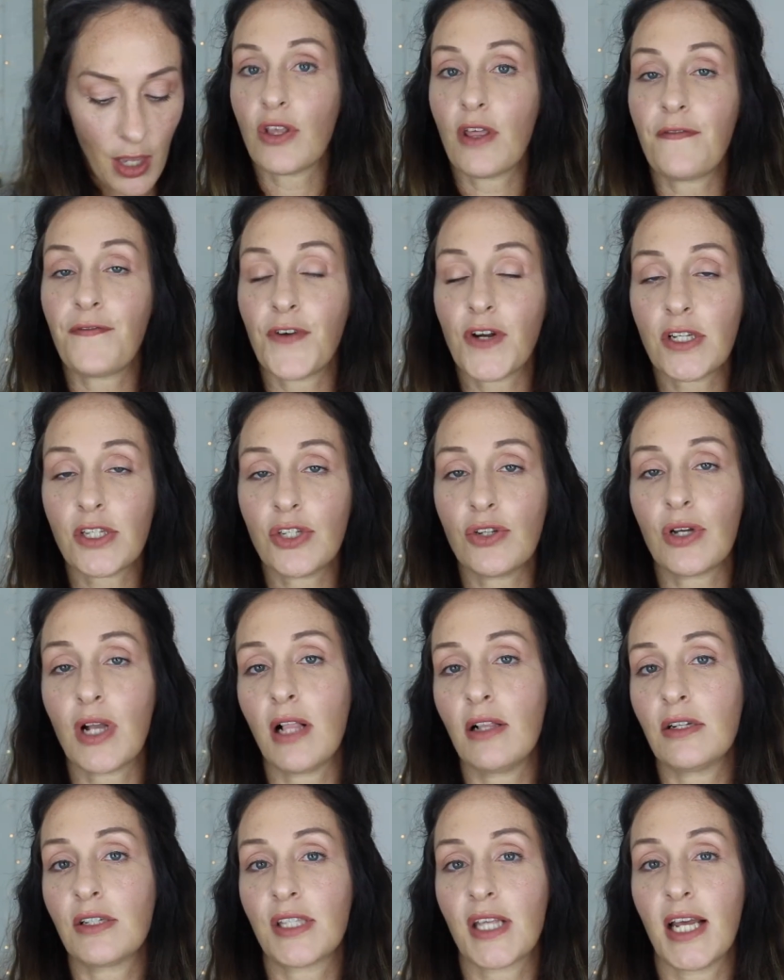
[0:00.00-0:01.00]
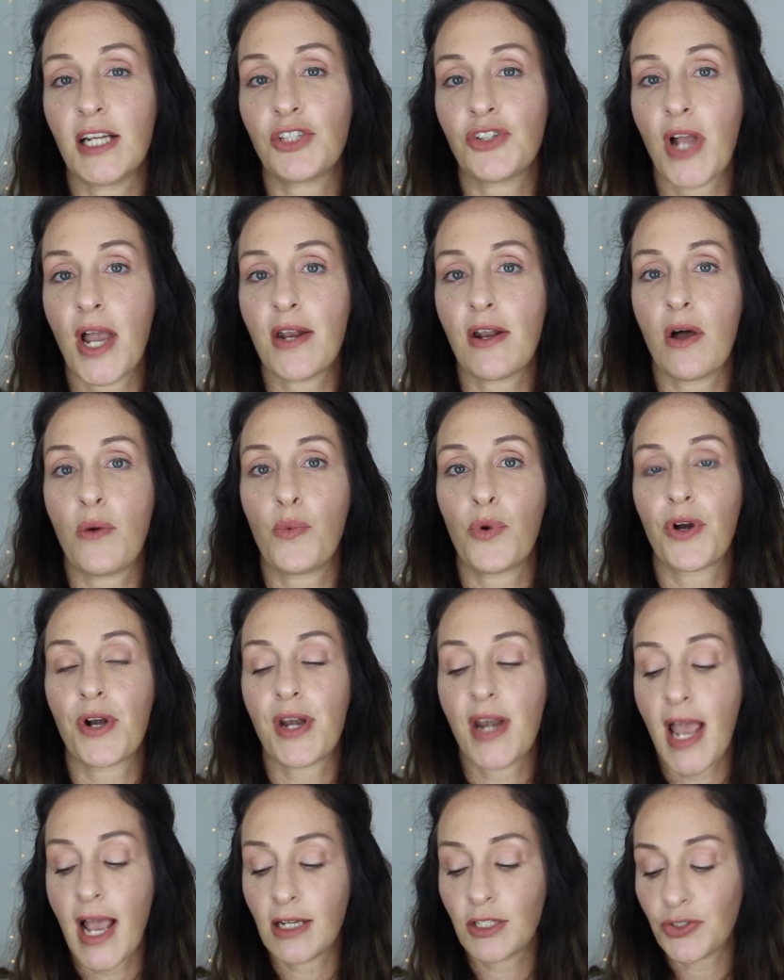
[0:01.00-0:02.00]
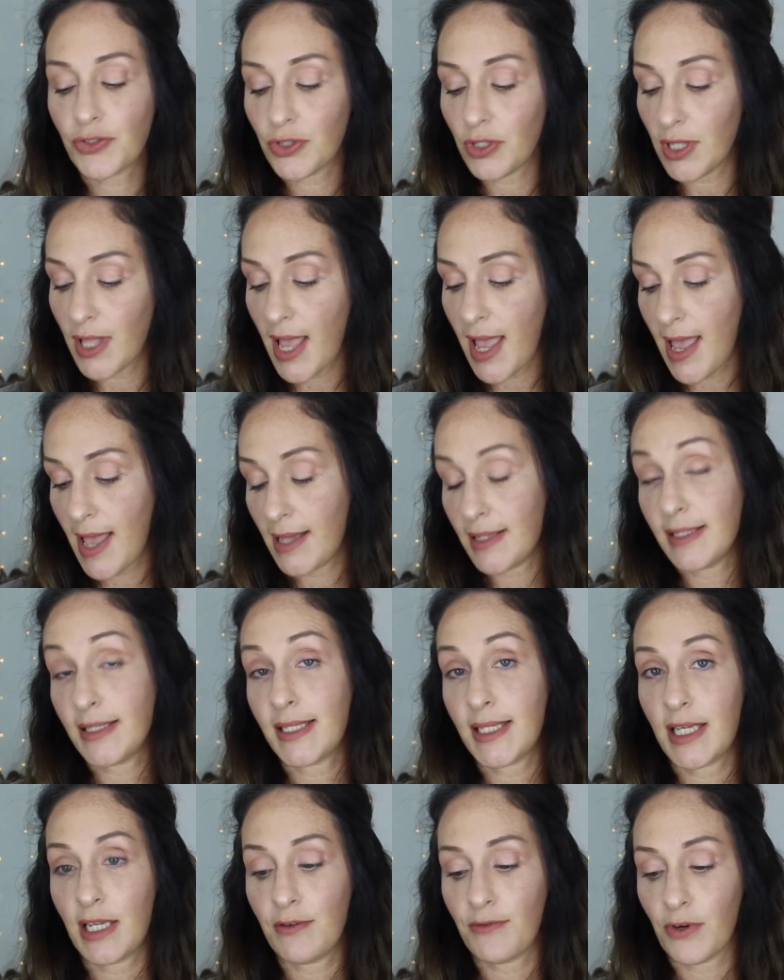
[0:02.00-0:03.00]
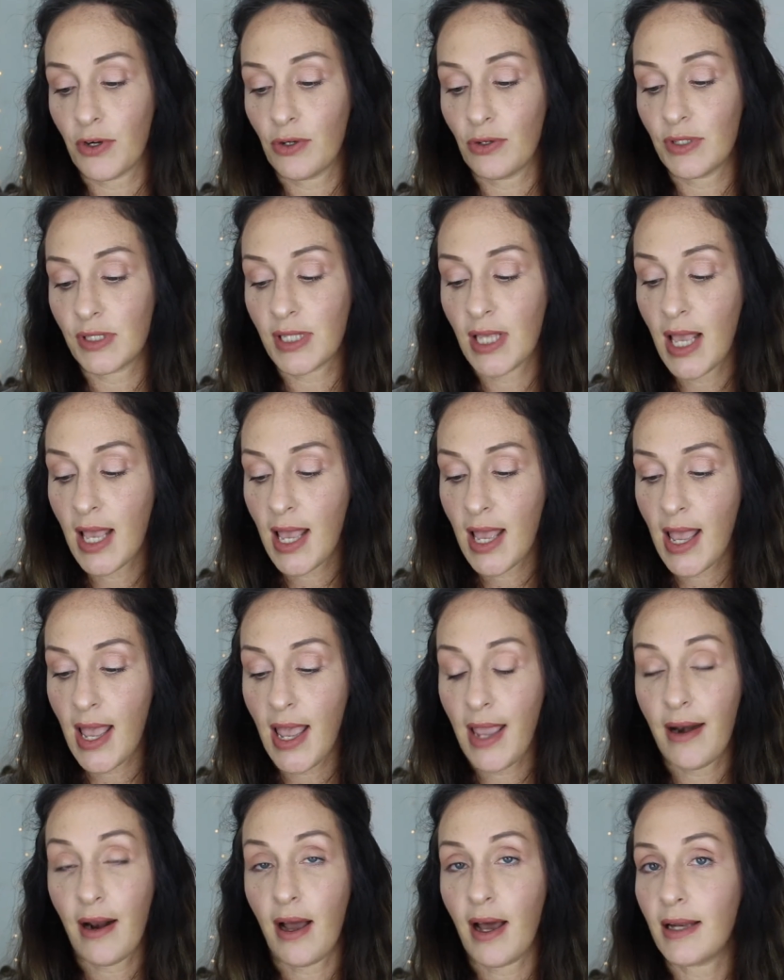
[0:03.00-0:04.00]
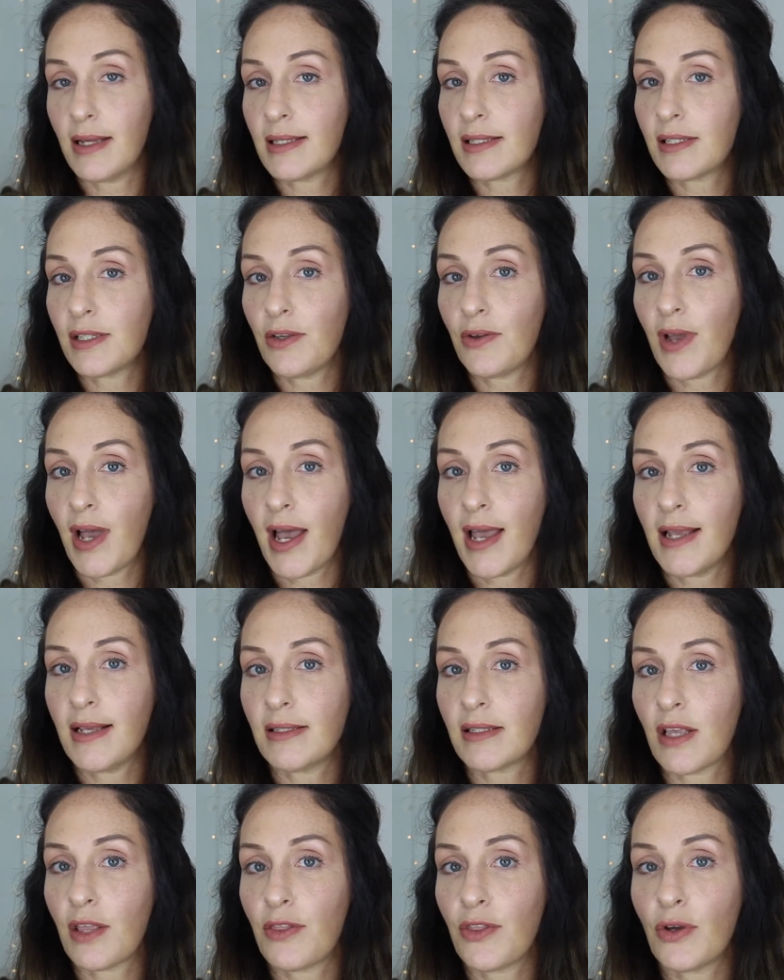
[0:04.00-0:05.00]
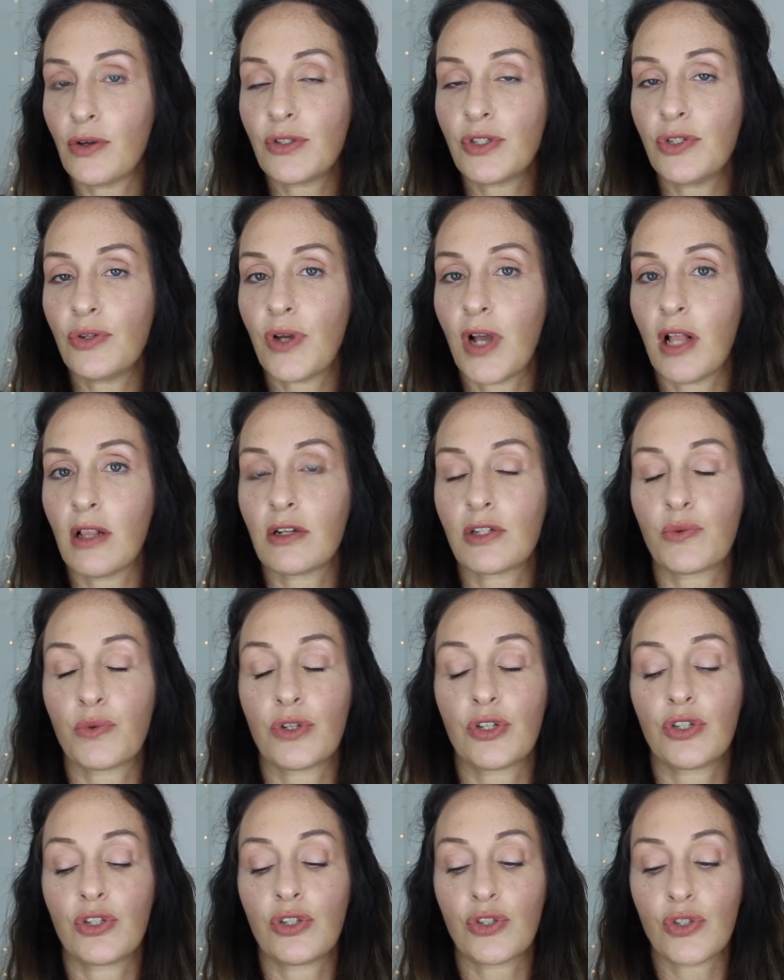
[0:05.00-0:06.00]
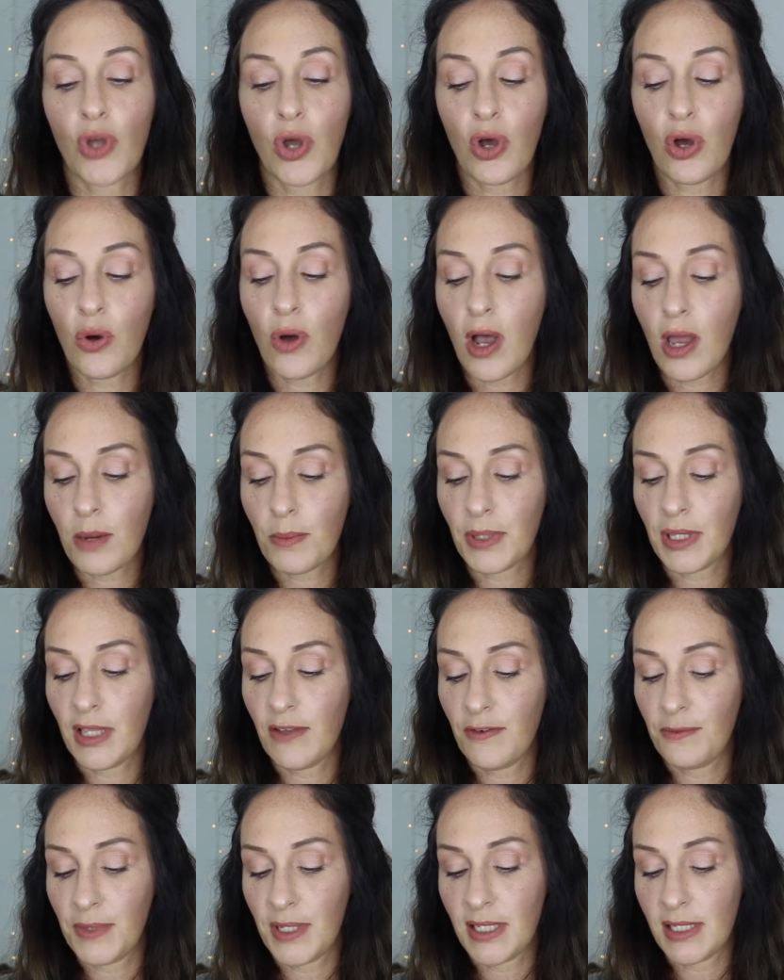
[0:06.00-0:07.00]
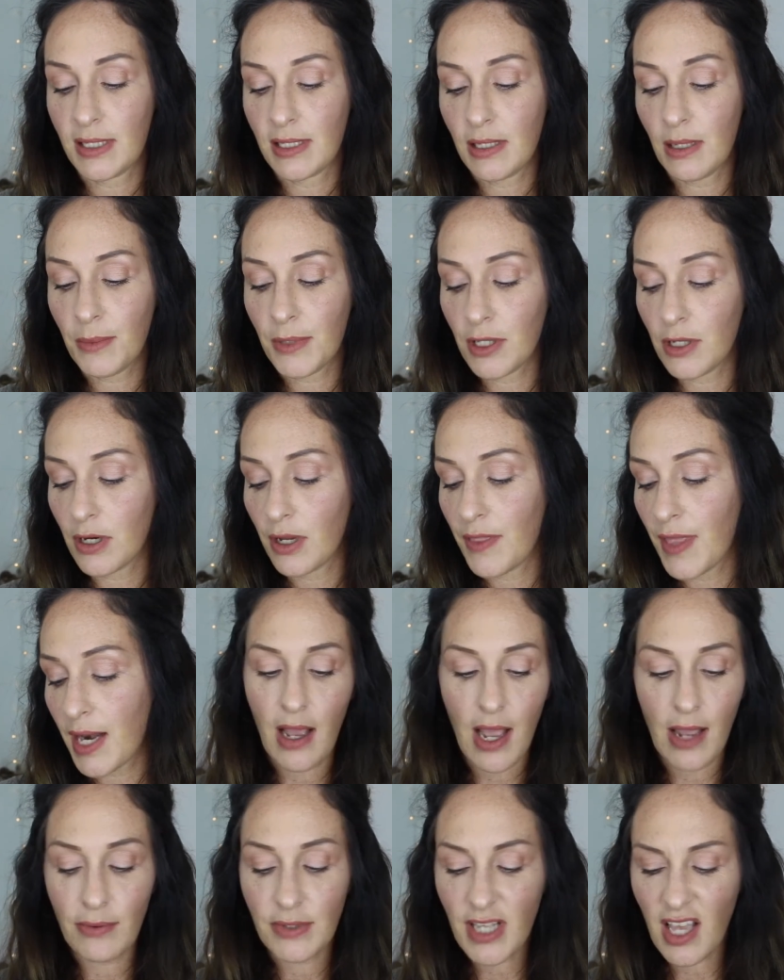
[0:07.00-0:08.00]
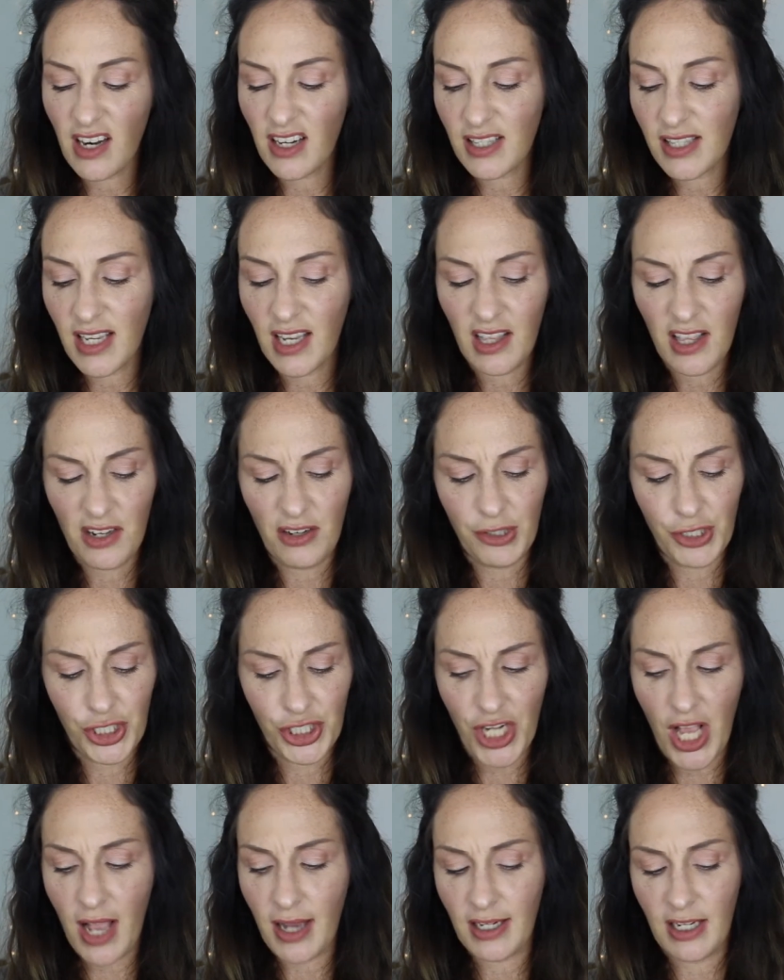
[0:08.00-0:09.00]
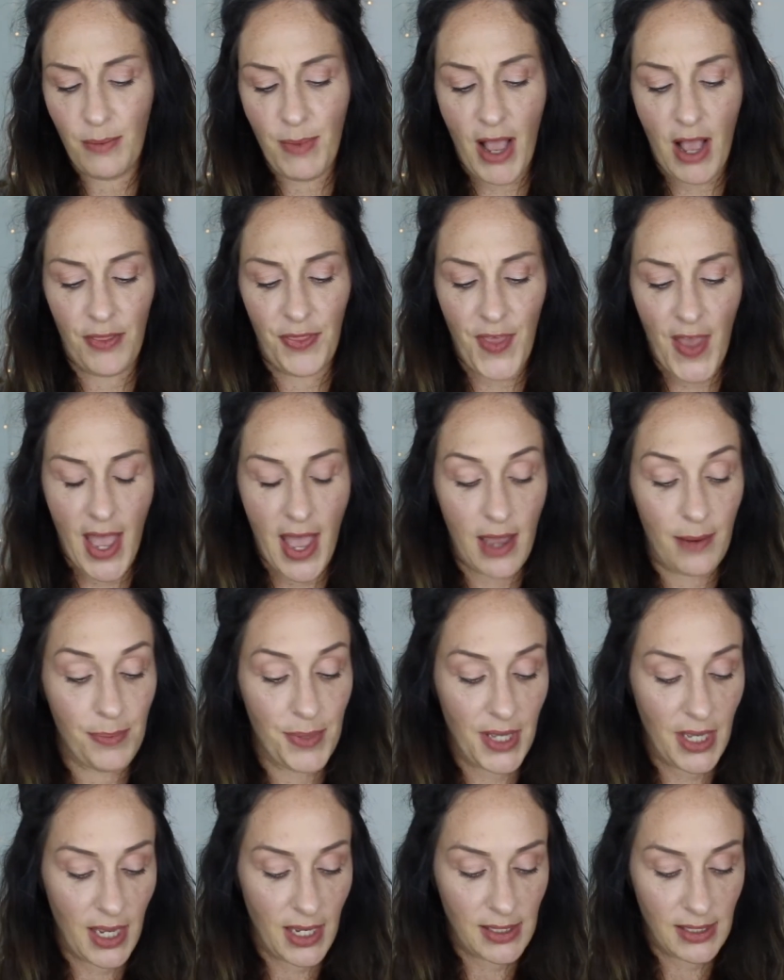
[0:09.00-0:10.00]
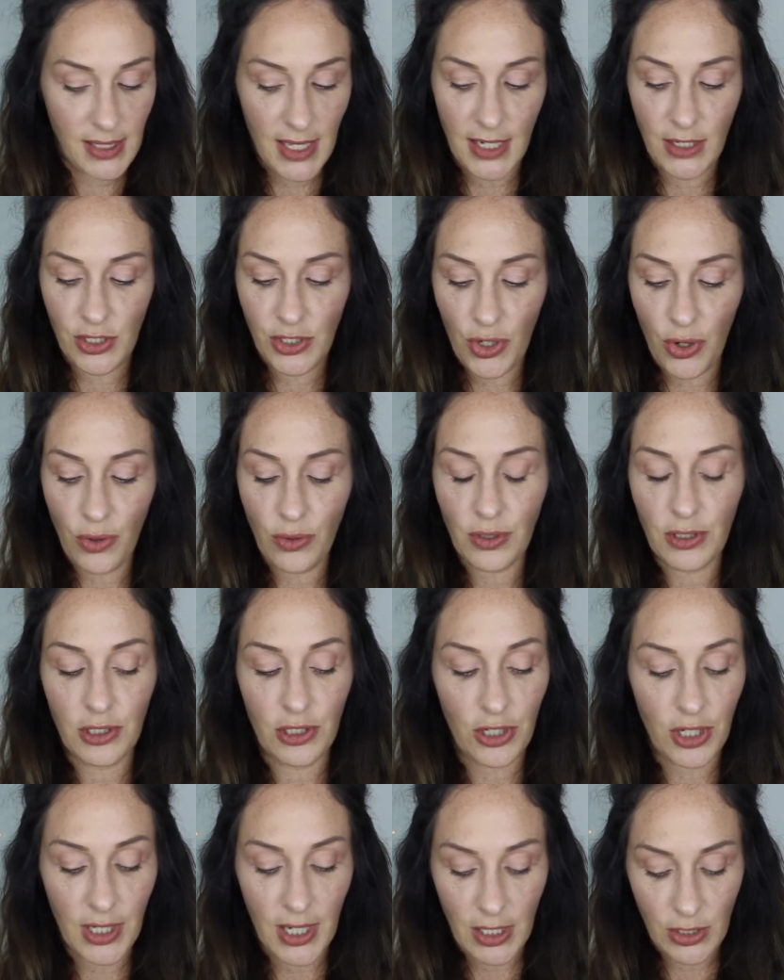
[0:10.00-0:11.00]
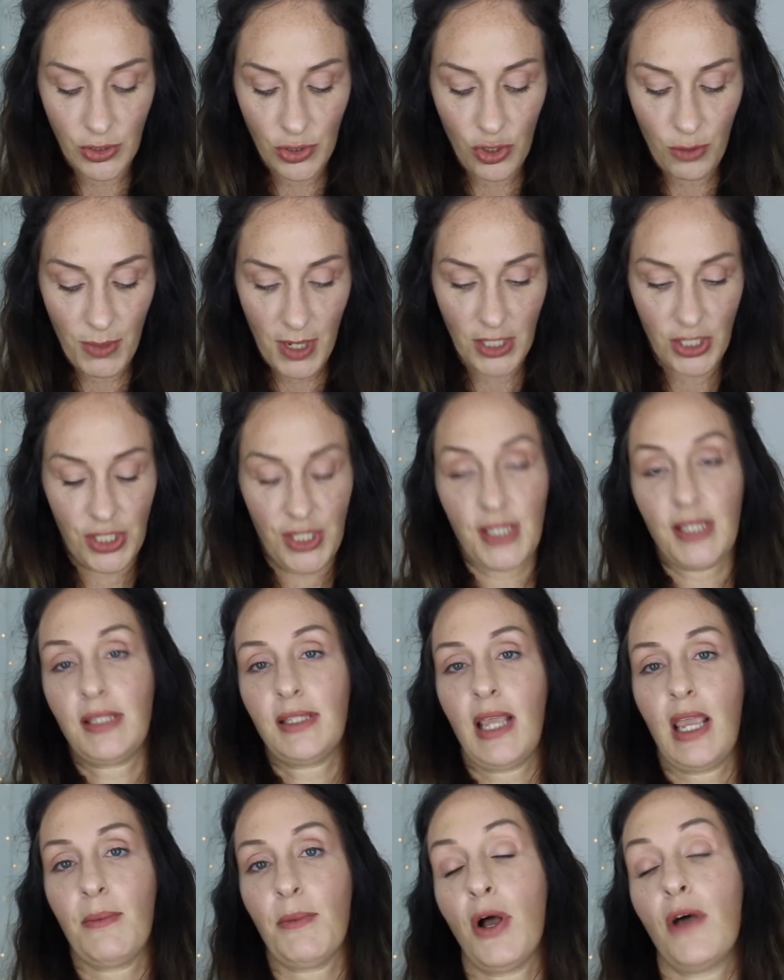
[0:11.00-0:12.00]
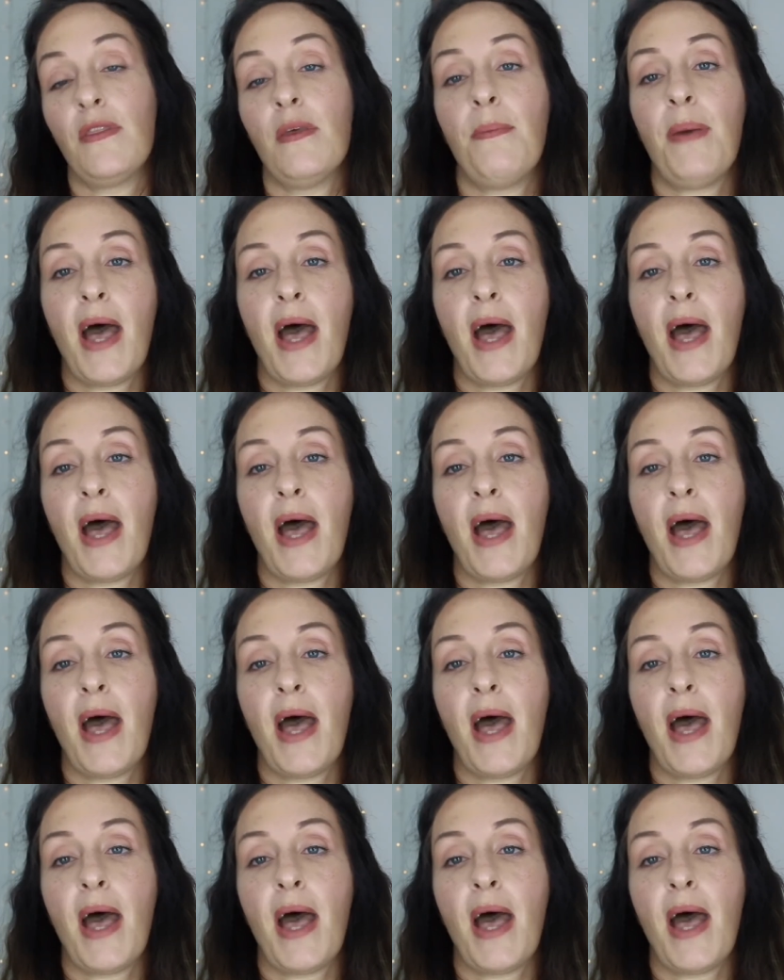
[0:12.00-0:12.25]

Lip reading: So the first two colors that I tried on were natural and tea rose. And honestly, you guys, those two colors were so unbelievably similar that I was honestly a little shocked about that, because they don't look too much the same on the